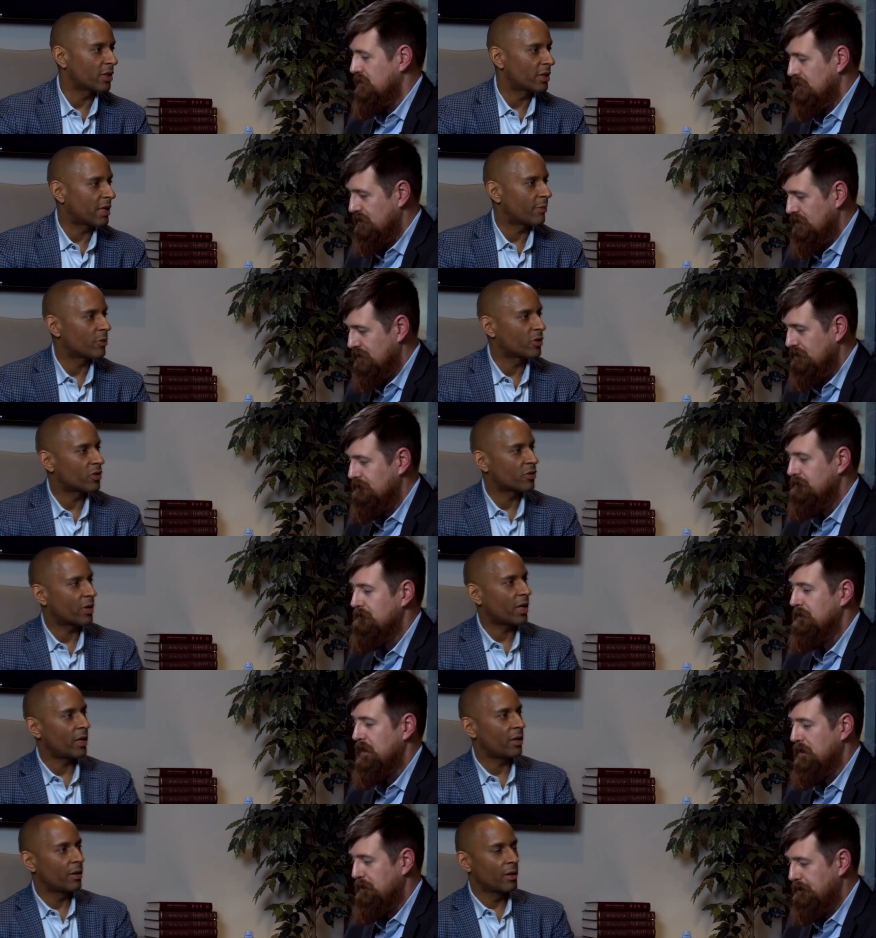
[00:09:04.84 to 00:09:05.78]
Speaker 1: that demonstrate
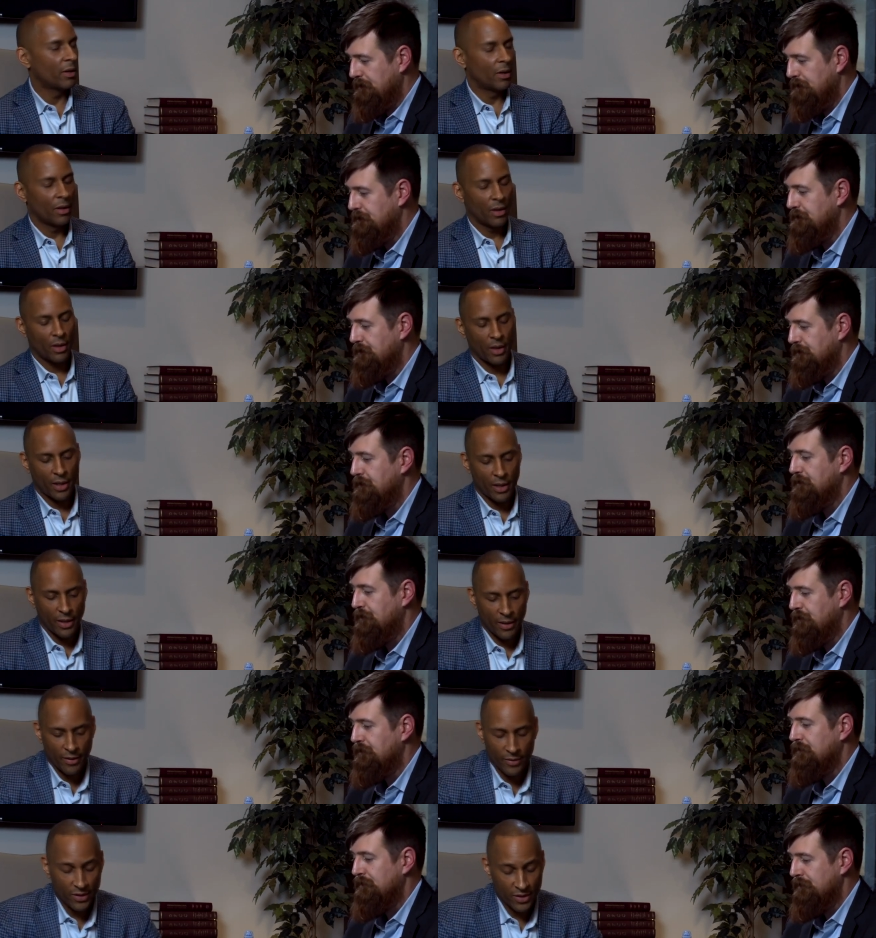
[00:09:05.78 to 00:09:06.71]
yep.
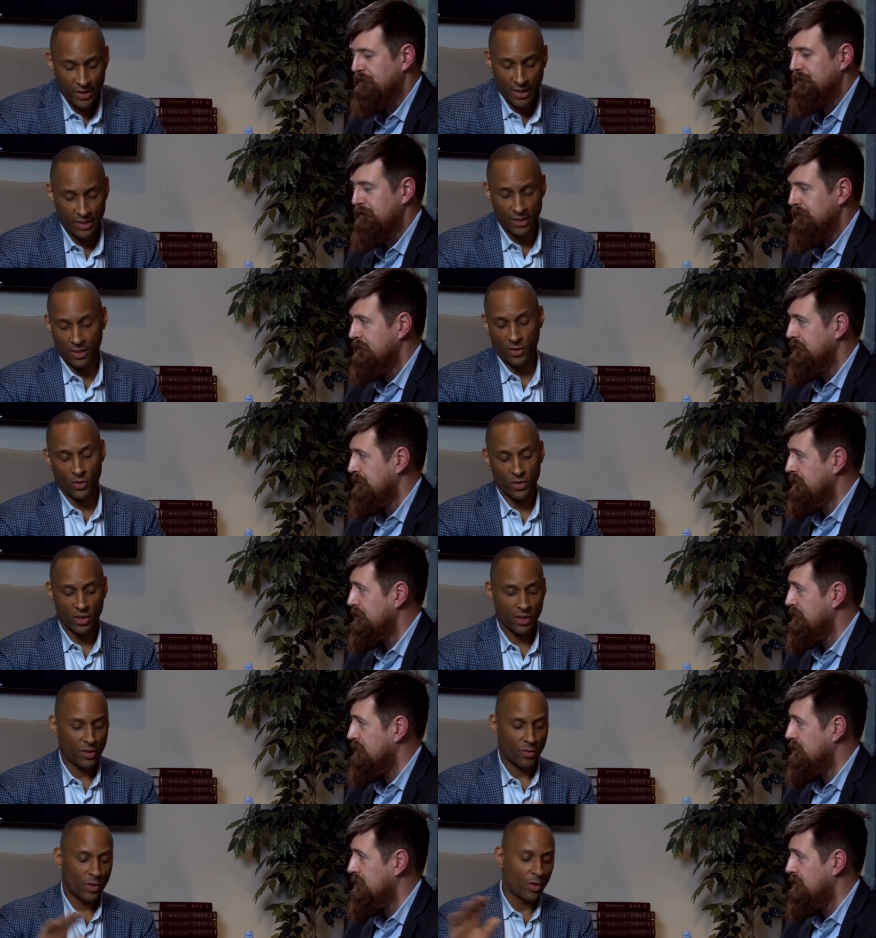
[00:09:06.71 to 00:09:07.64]
Uh, and this, this goes
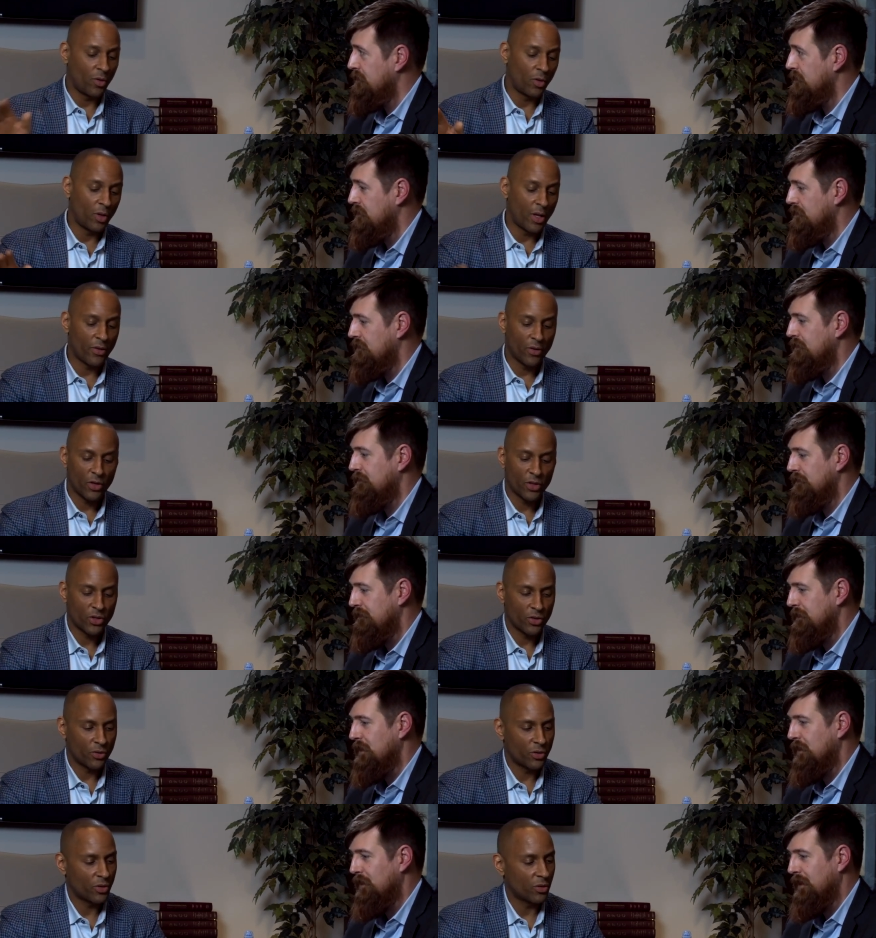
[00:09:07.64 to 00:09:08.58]
into a whole other
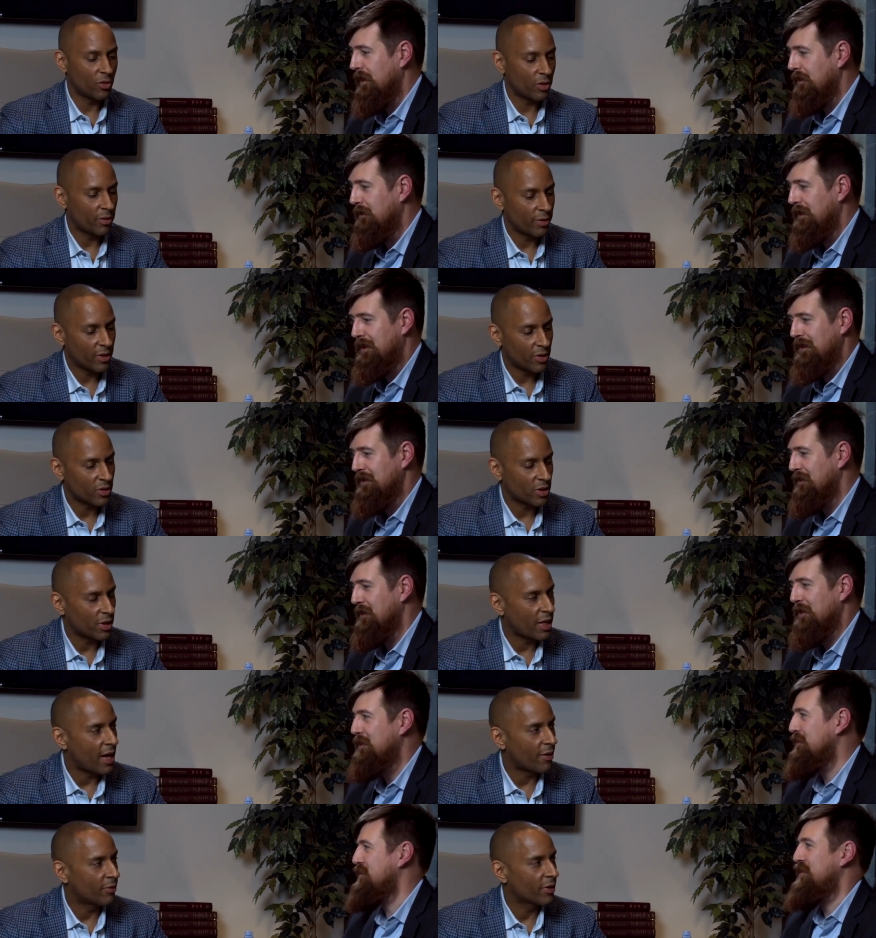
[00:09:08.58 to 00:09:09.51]
issue too. Right, we
Speaker 2: could do a
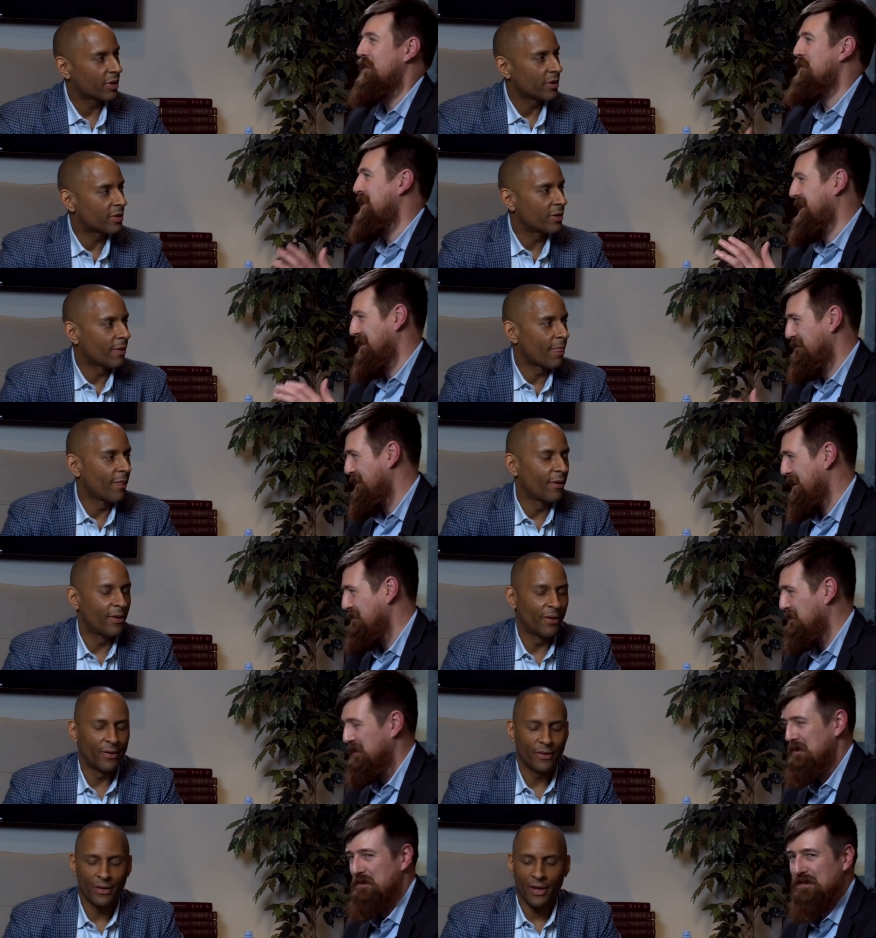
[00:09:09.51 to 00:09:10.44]
whole show on it
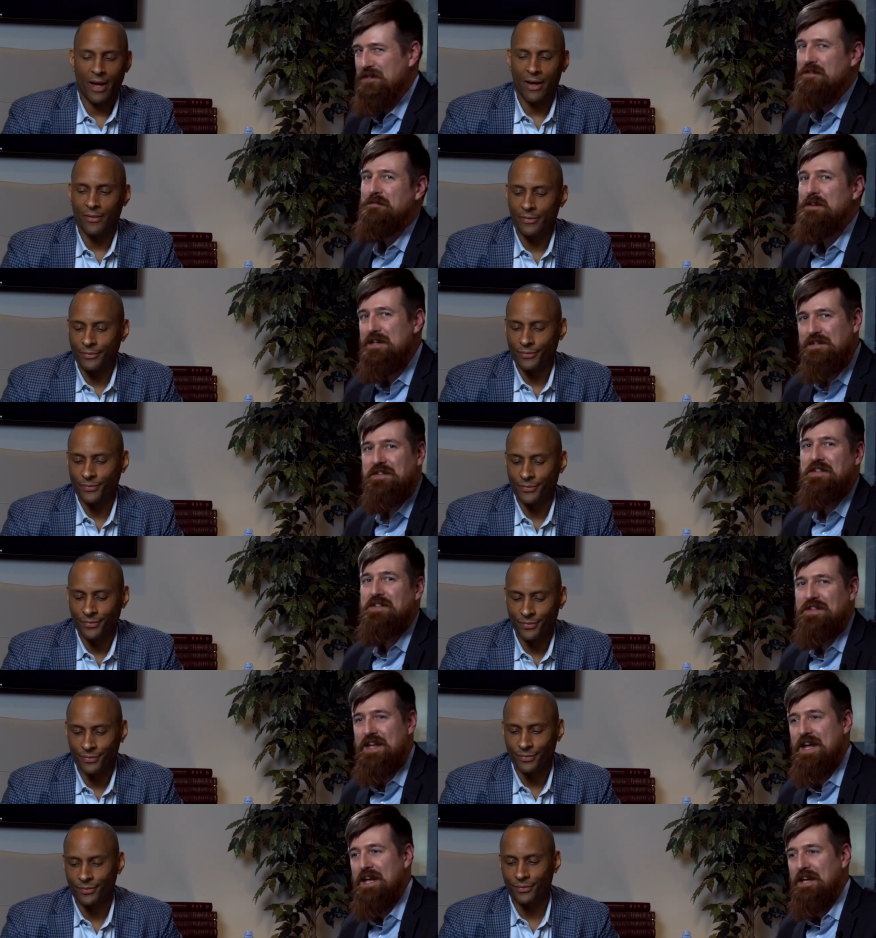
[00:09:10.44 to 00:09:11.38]
probably, but yeah. suffice to
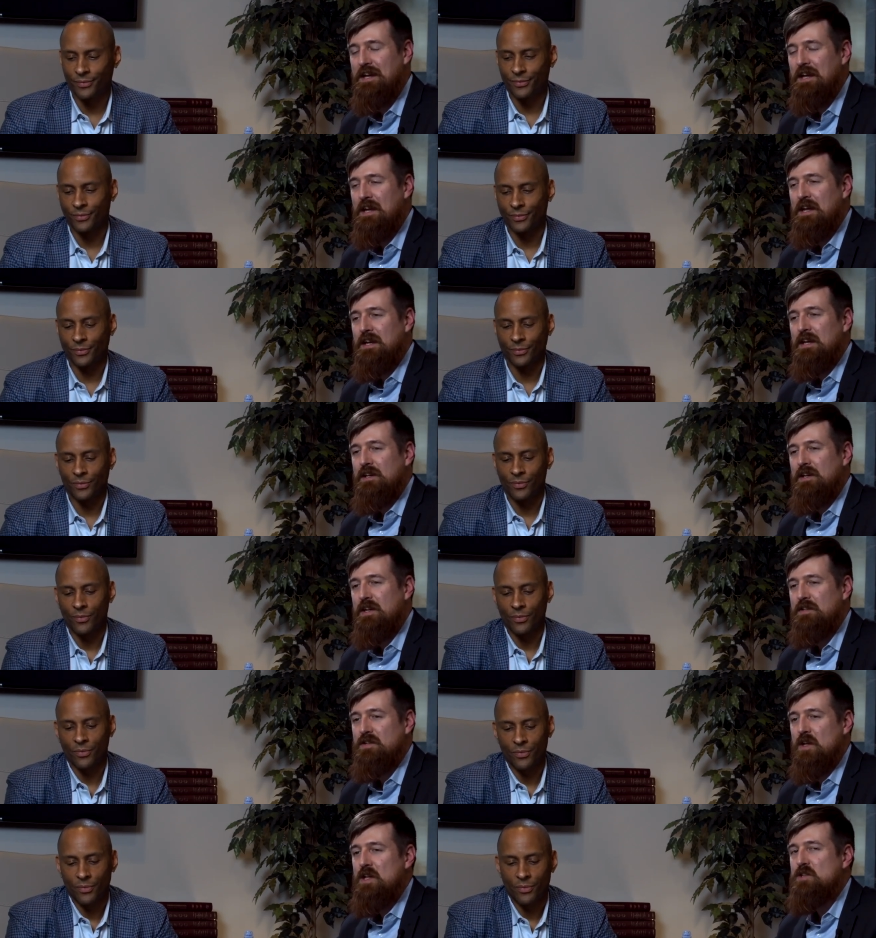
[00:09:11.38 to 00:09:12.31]
say,
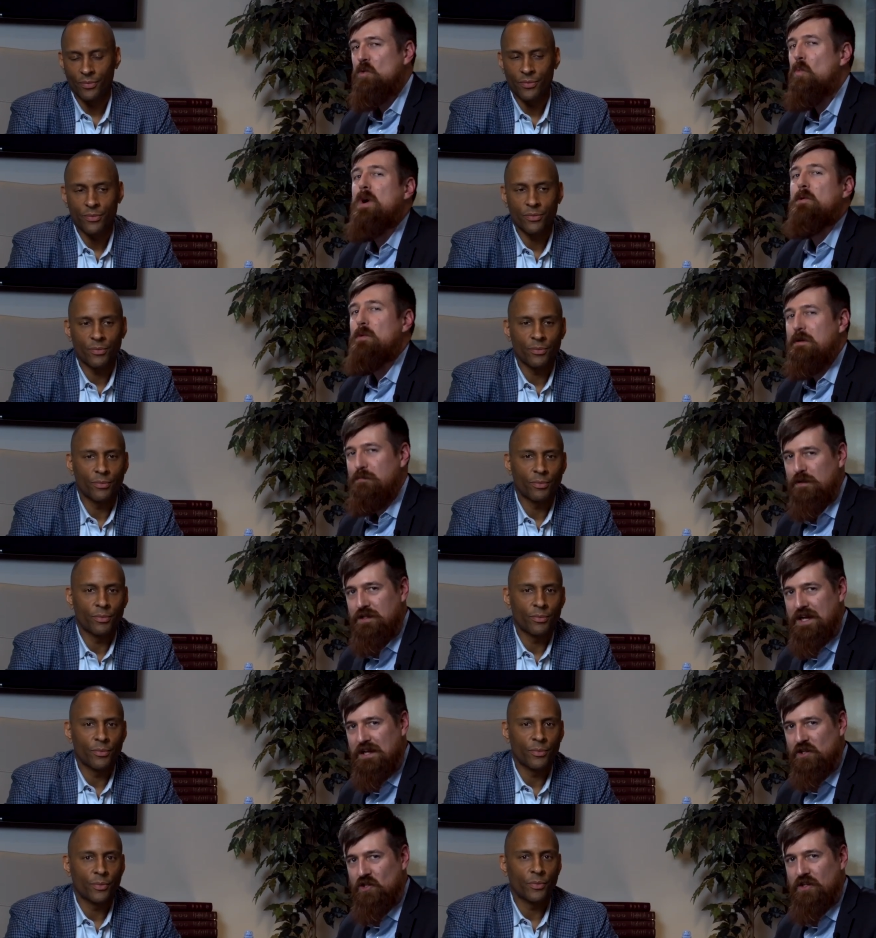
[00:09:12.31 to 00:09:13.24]
it's a, it's a one-way
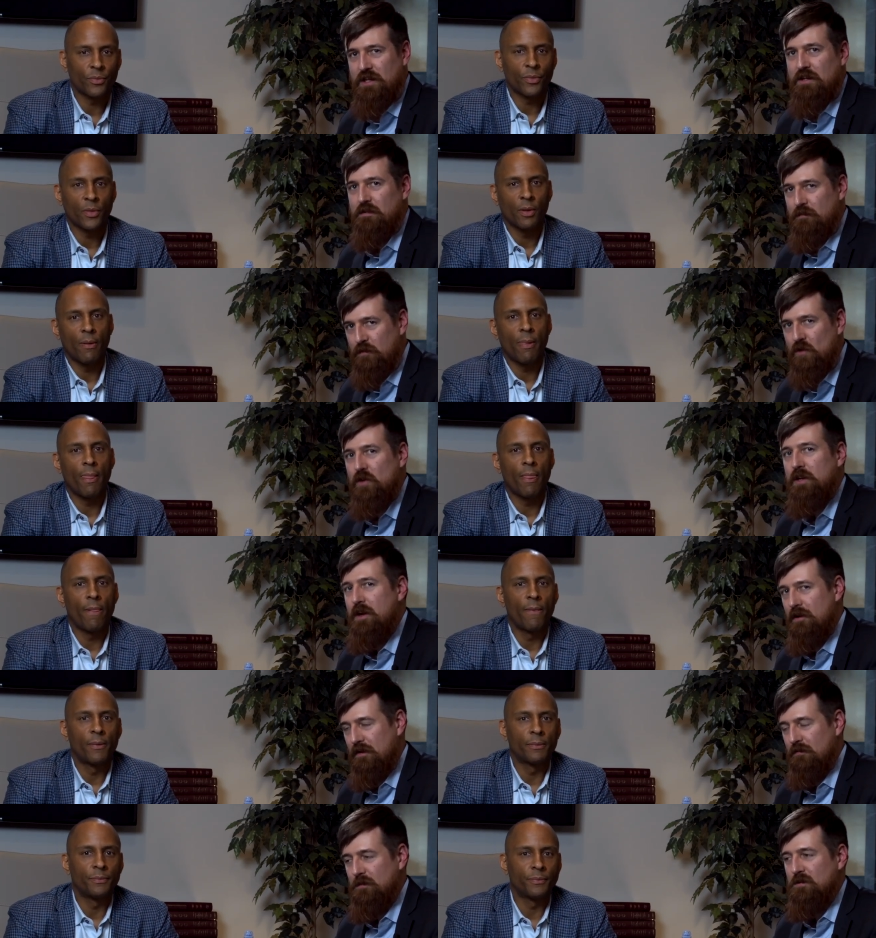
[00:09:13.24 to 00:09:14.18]
protection, and if you're a
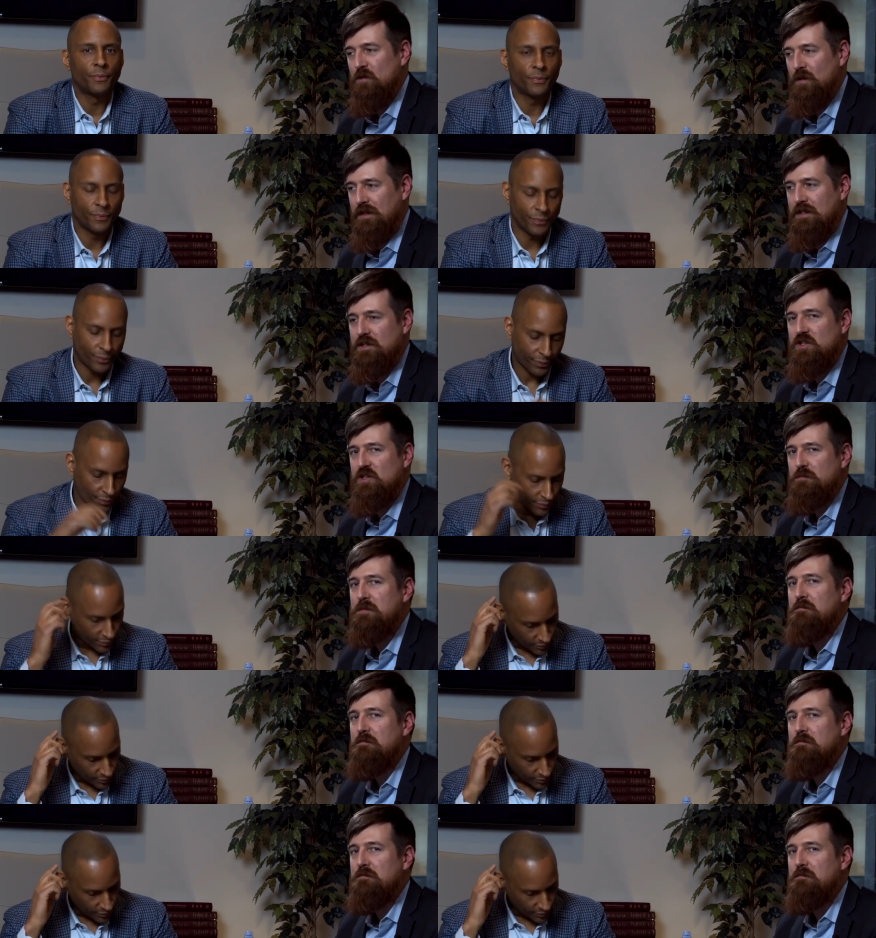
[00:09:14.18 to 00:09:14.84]
caregiver doing this, just